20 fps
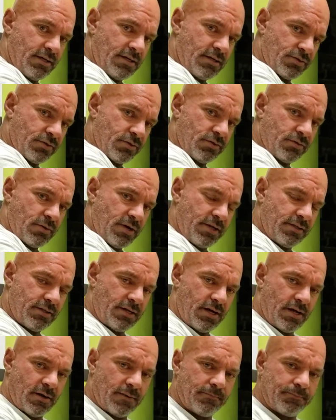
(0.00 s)
It's right
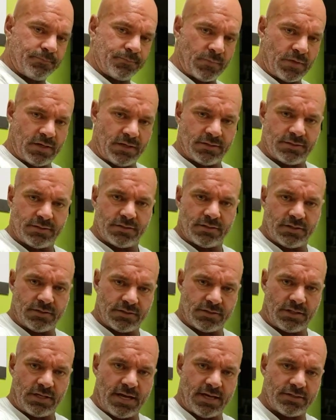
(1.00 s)
there. And then
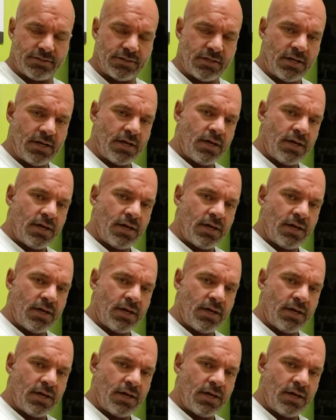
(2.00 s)
it's less.